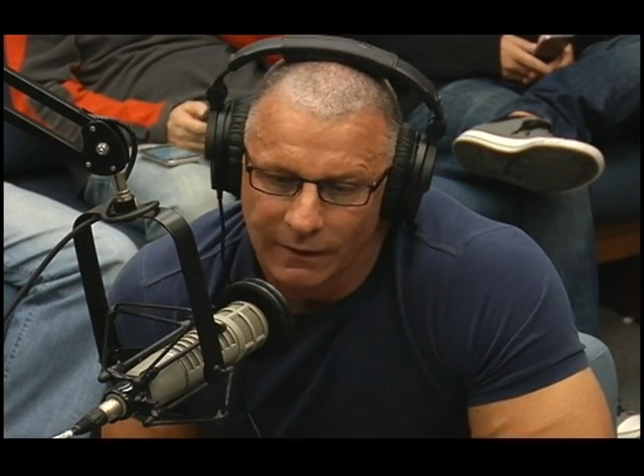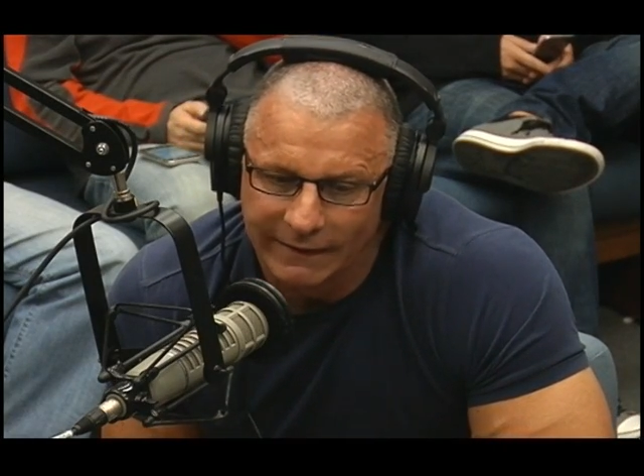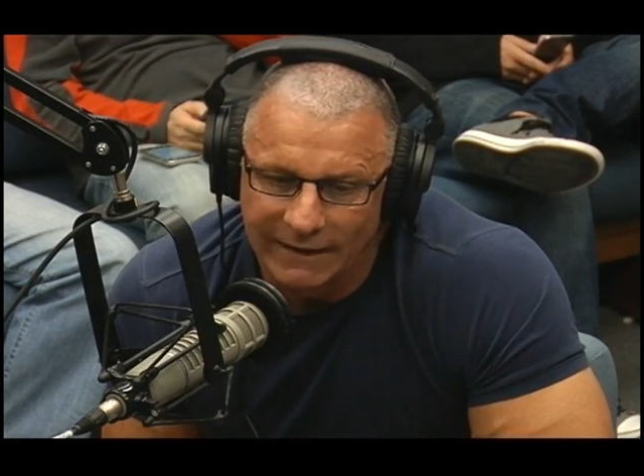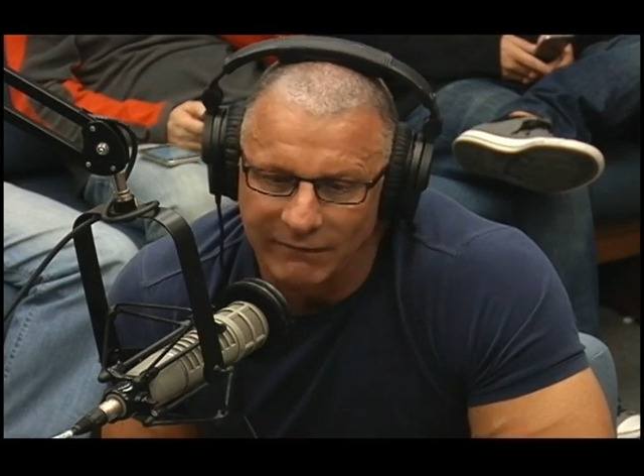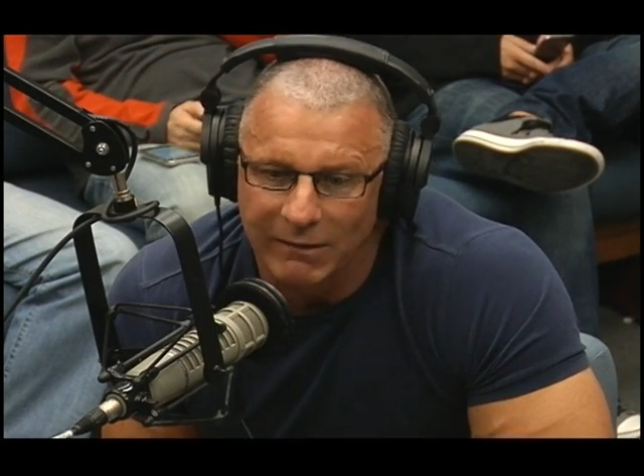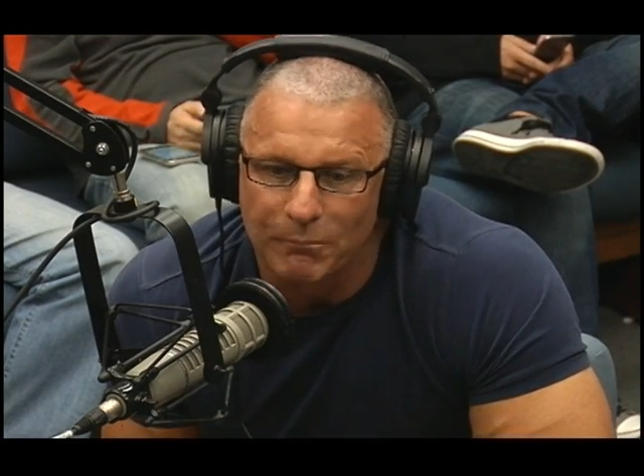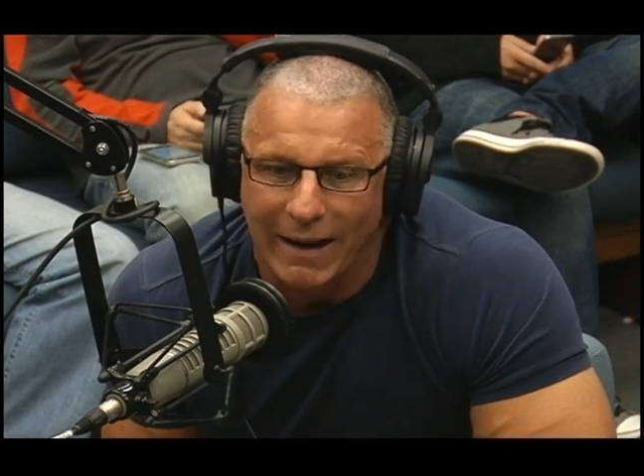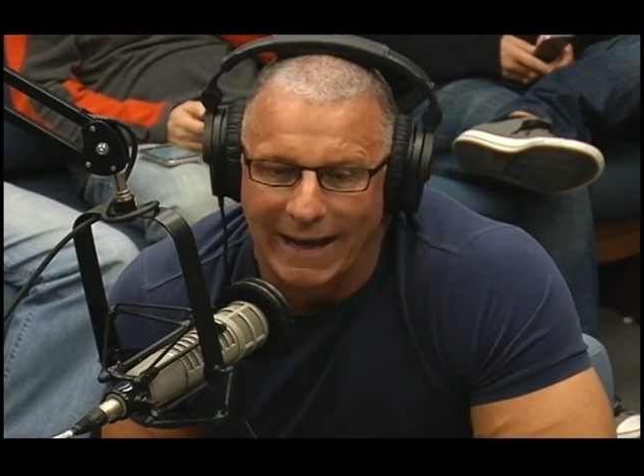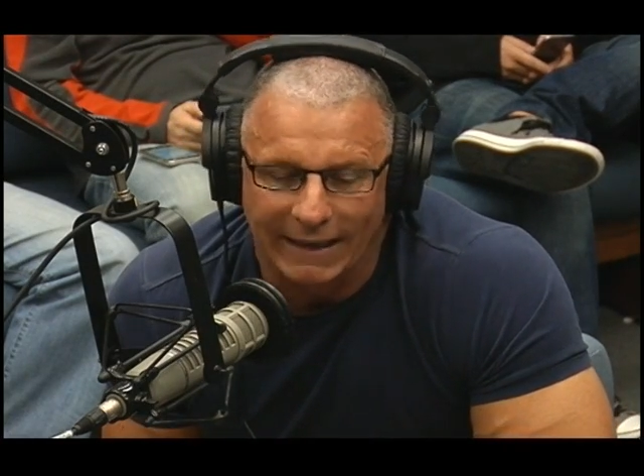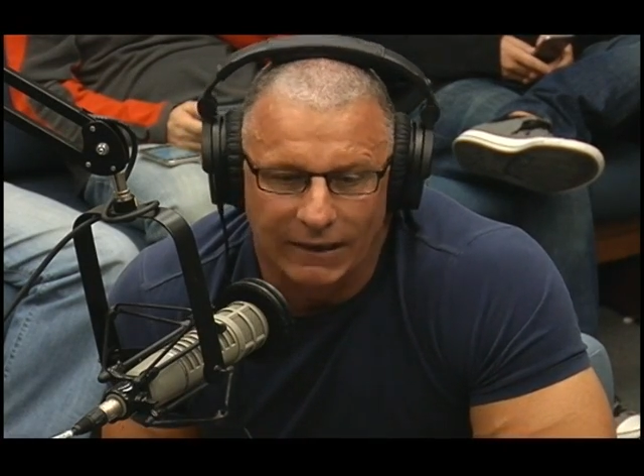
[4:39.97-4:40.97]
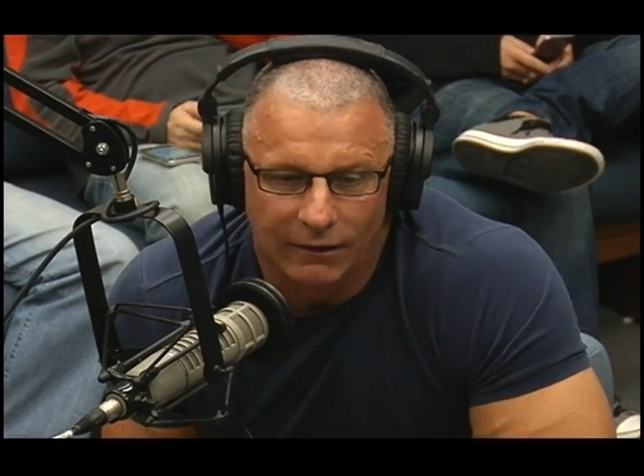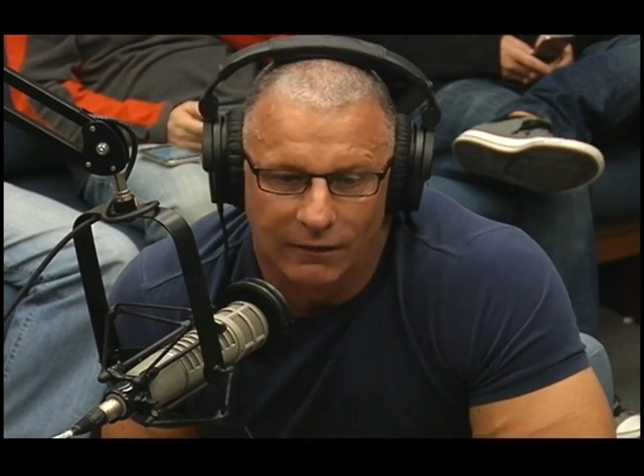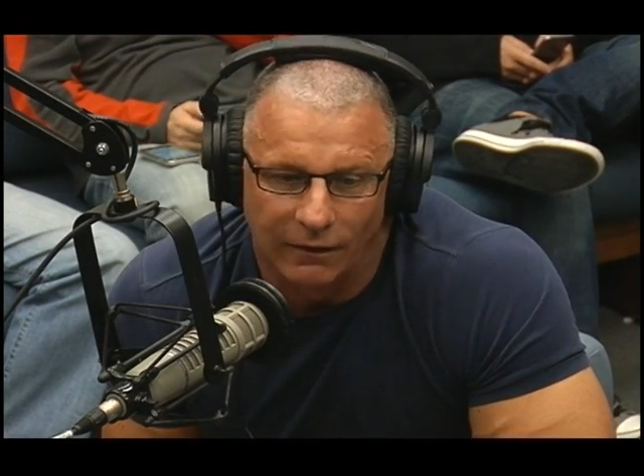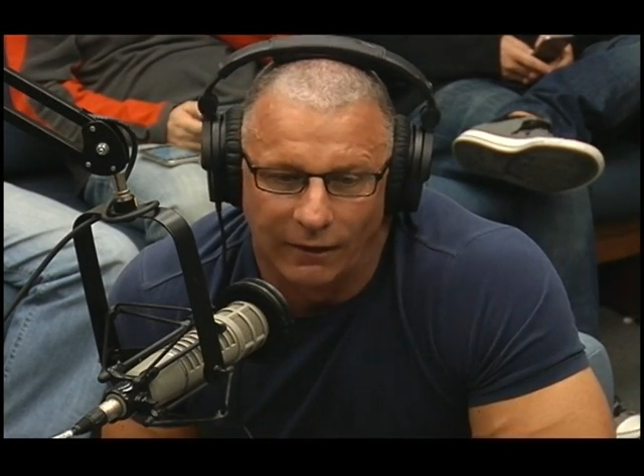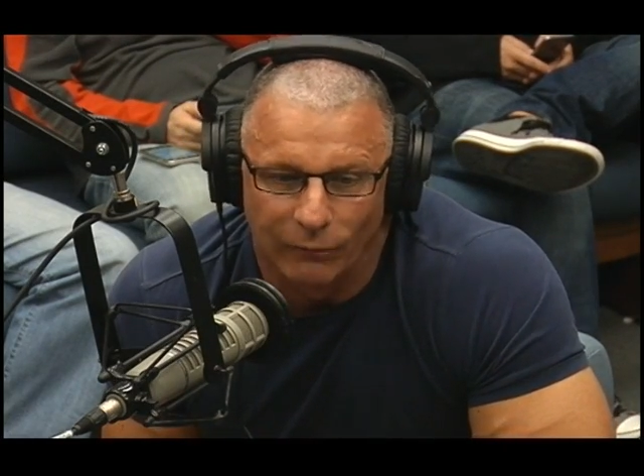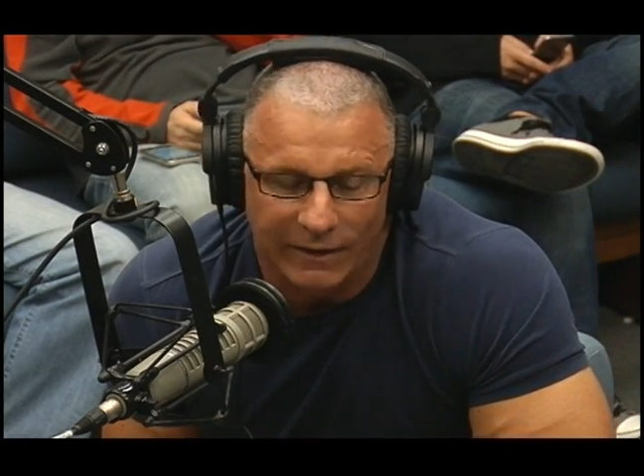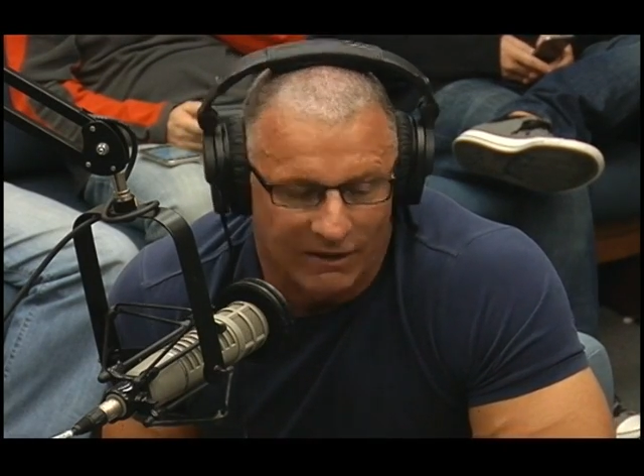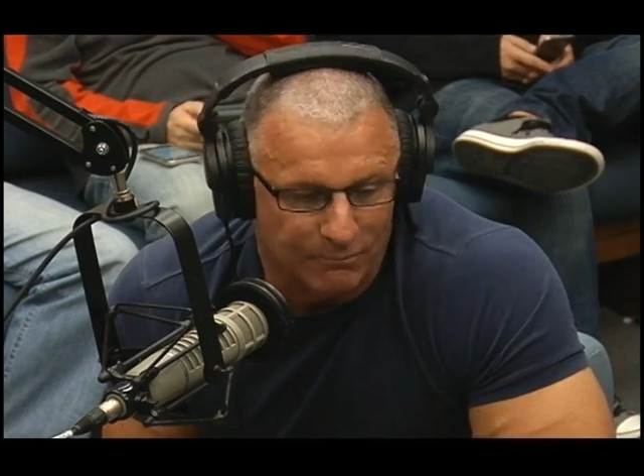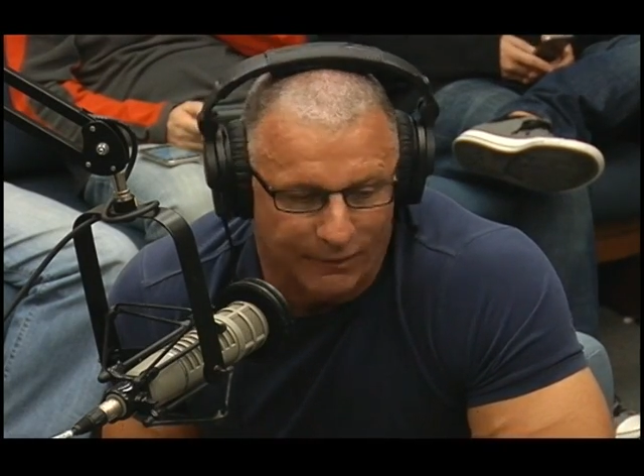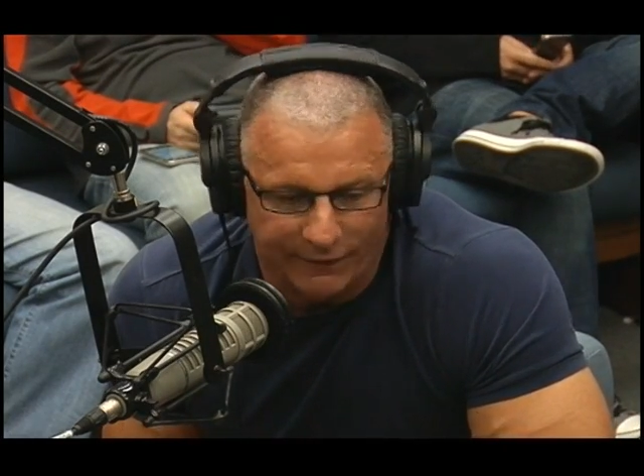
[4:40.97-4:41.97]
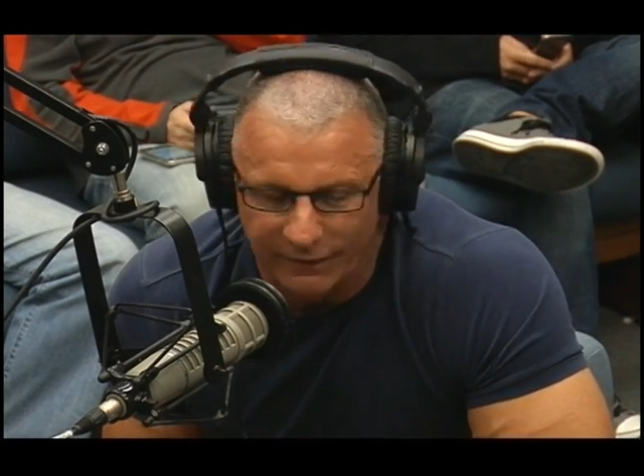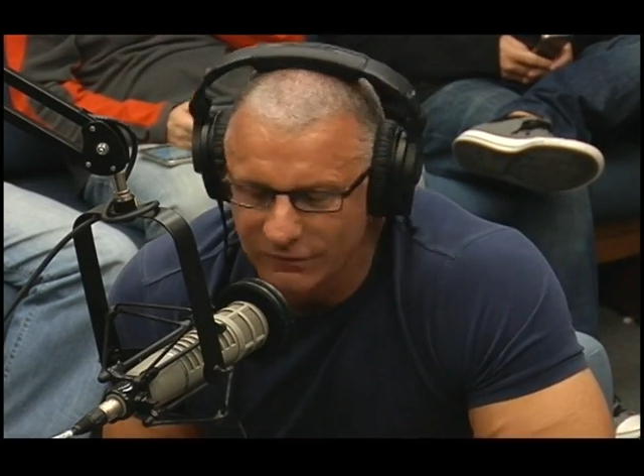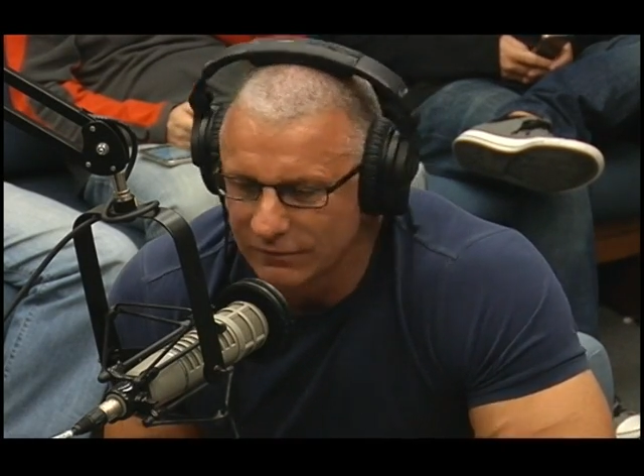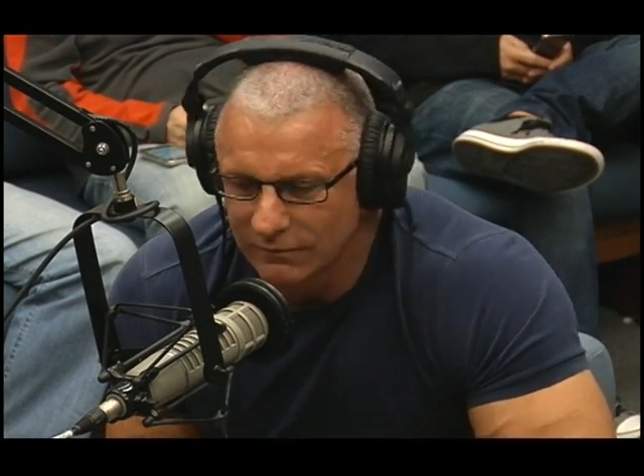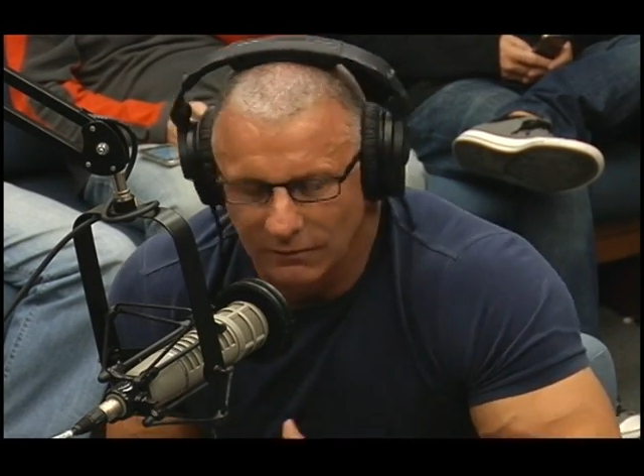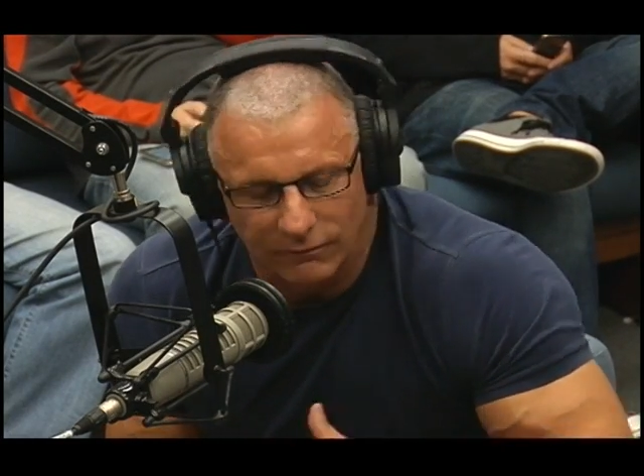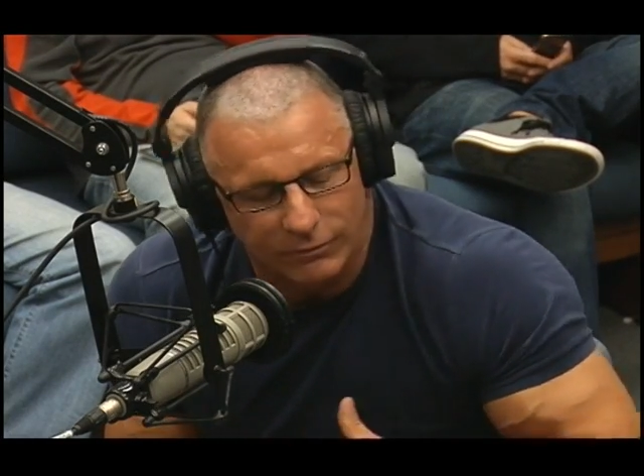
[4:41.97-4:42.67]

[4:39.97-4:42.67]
giving back uh, we have products, uh,